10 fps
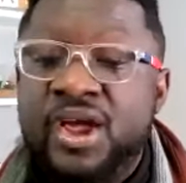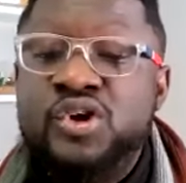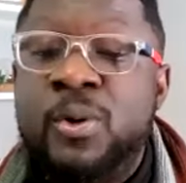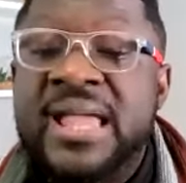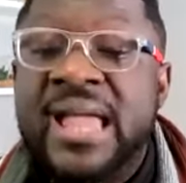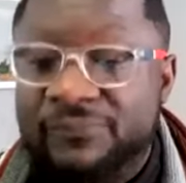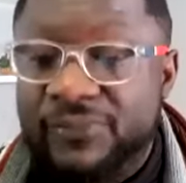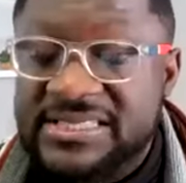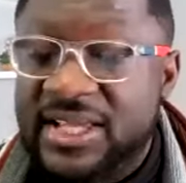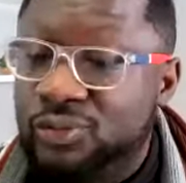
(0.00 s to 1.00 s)
you will hear a
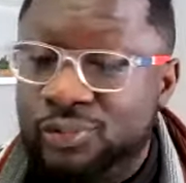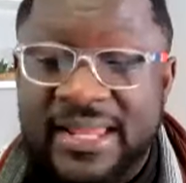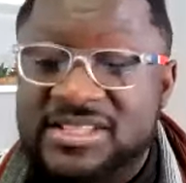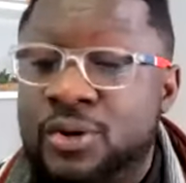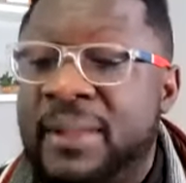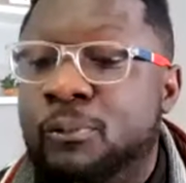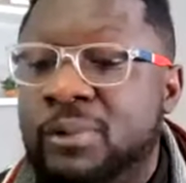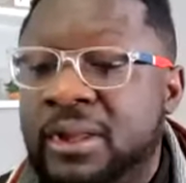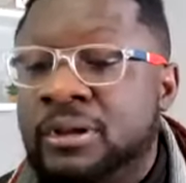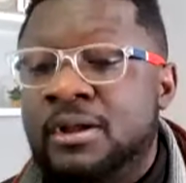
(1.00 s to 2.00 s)
voice say to you, that's not my
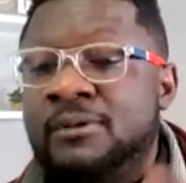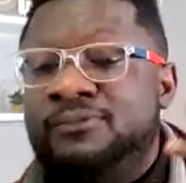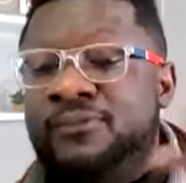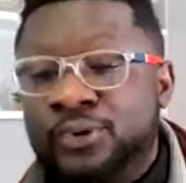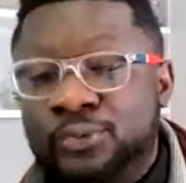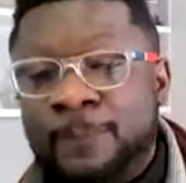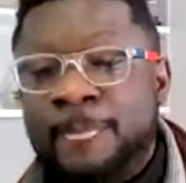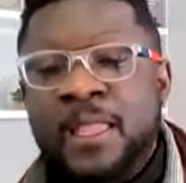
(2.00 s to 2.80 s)
will for you.